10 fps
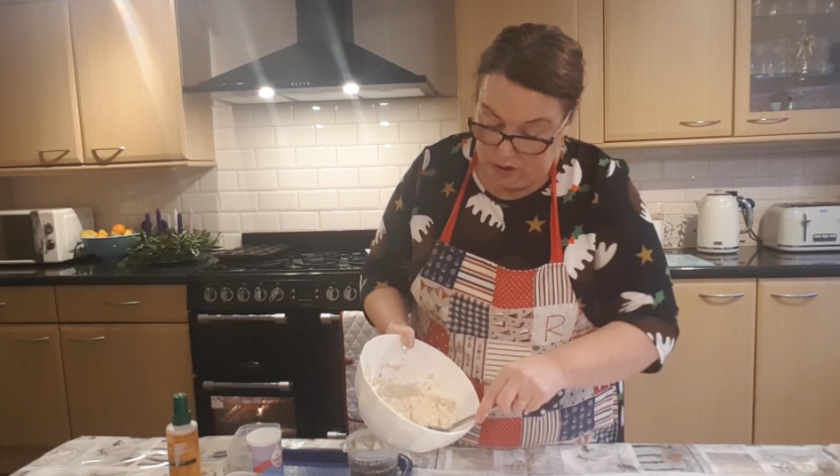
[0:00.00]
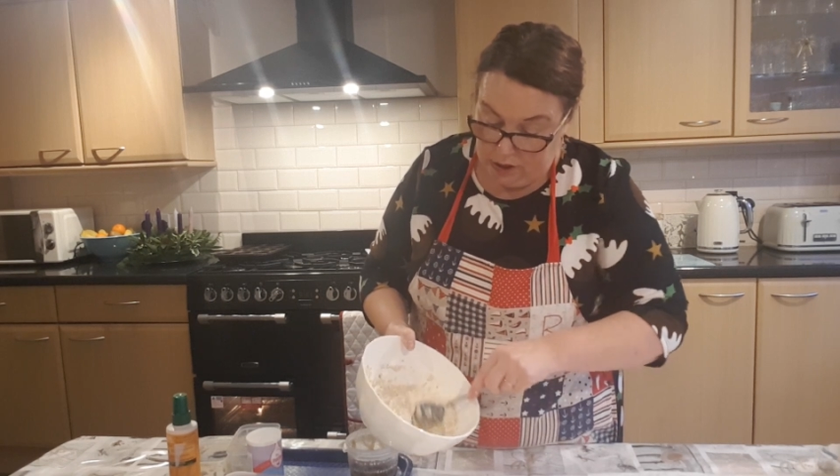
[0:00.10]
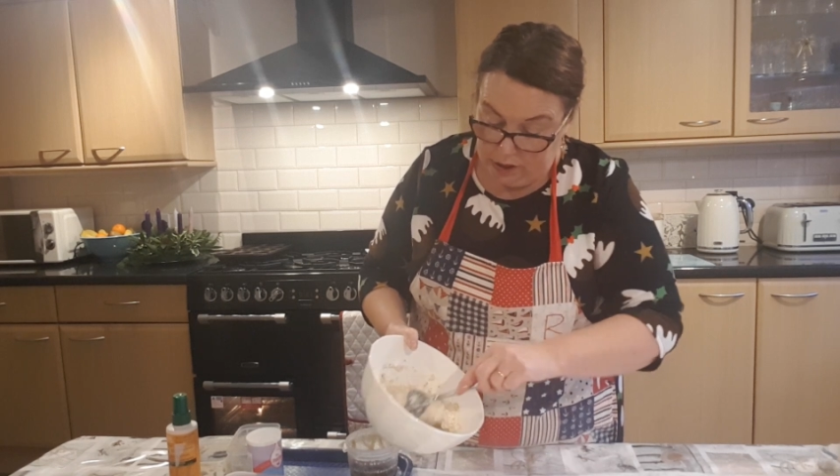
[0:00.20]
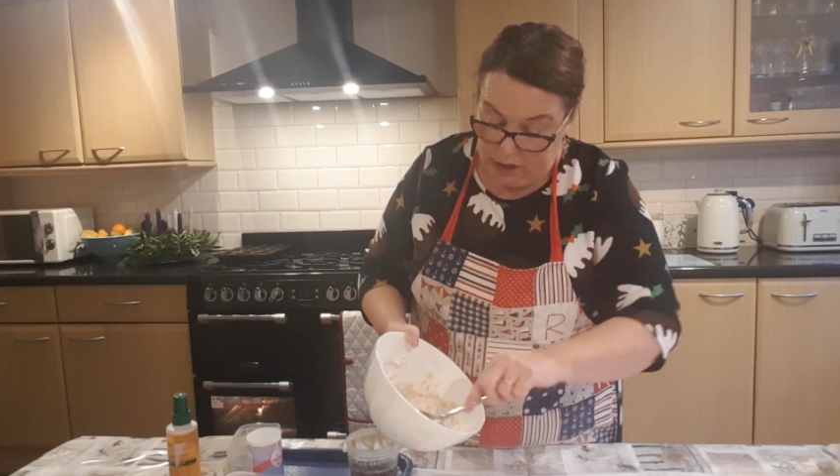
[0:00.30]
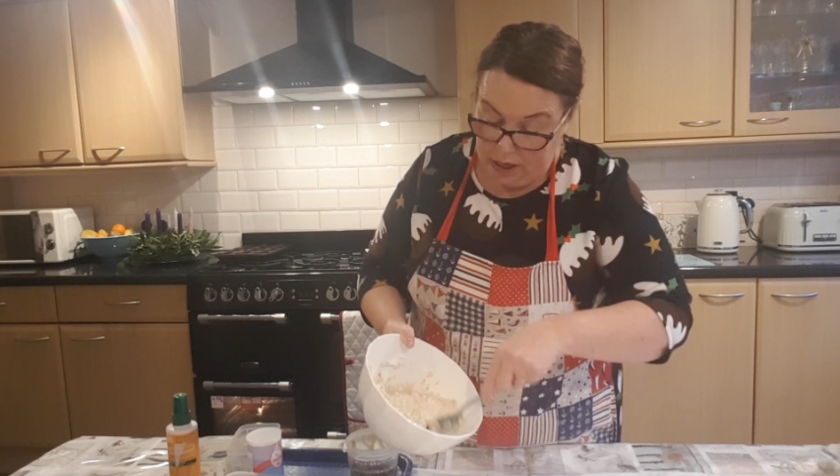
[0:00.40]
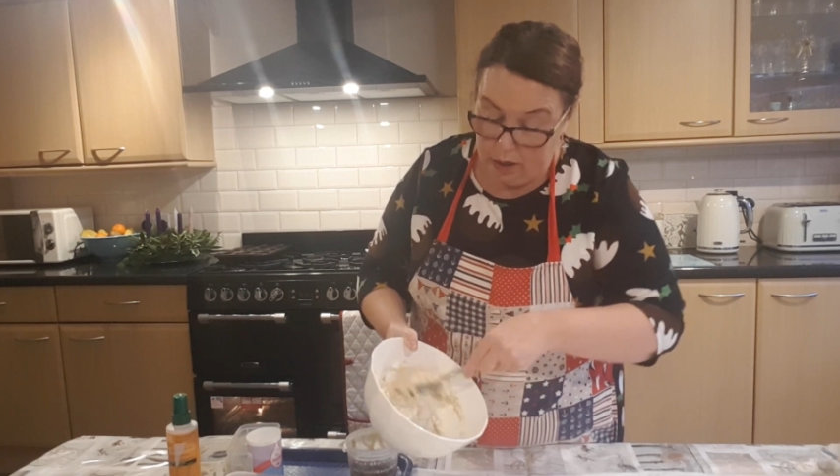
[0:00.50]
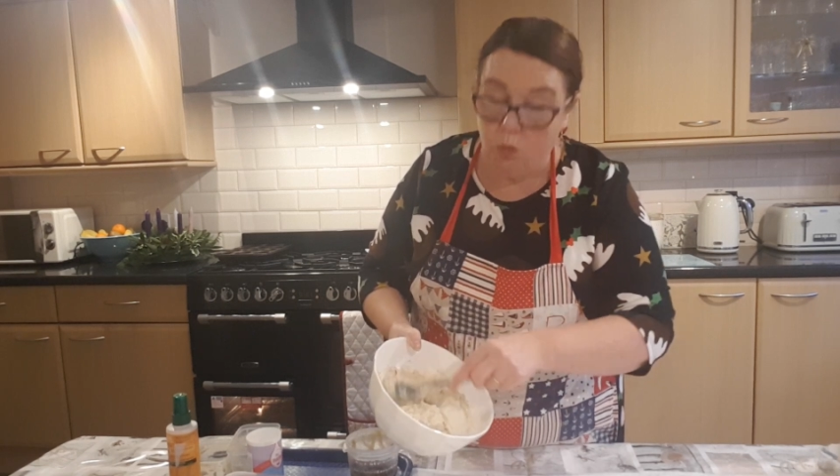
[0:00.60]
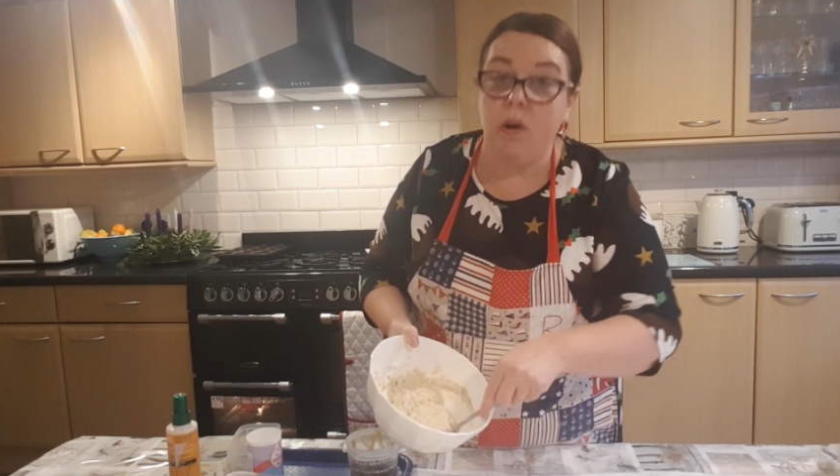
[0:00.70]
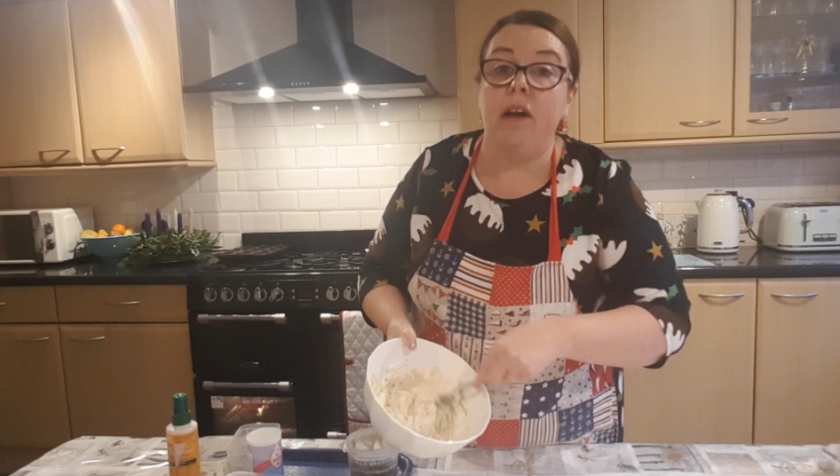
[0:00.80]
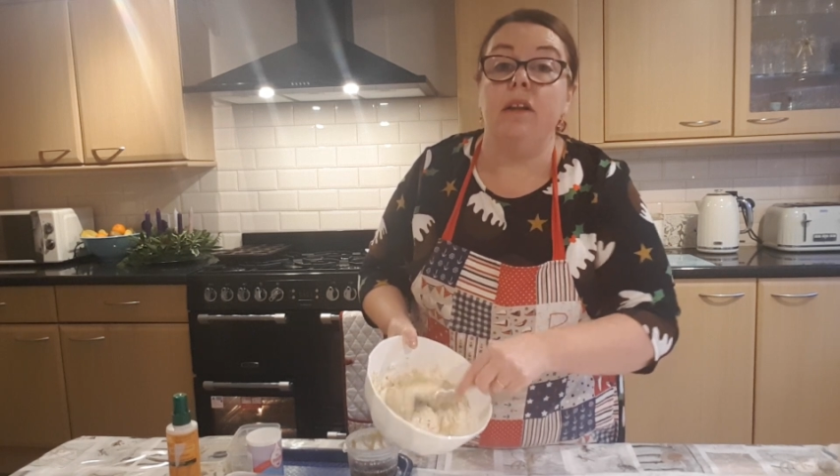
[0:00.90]
get the egg
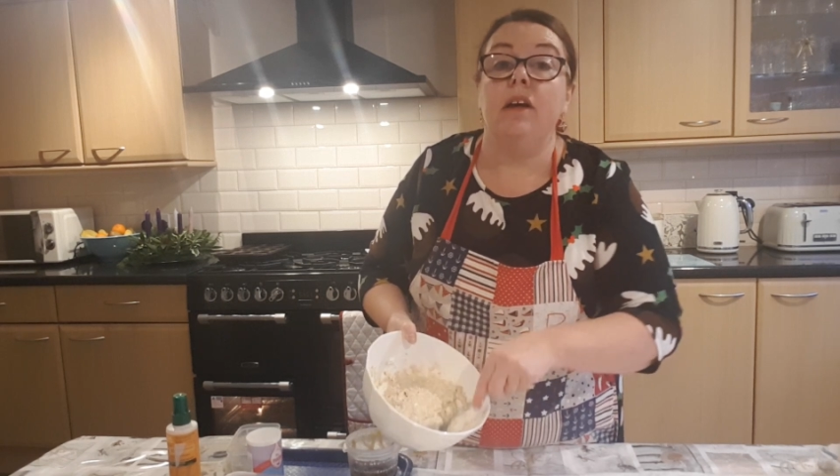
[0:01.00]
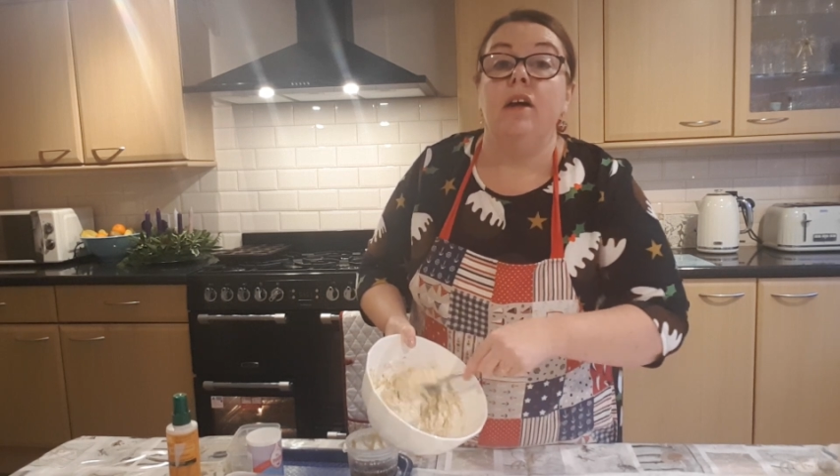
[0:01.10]
well,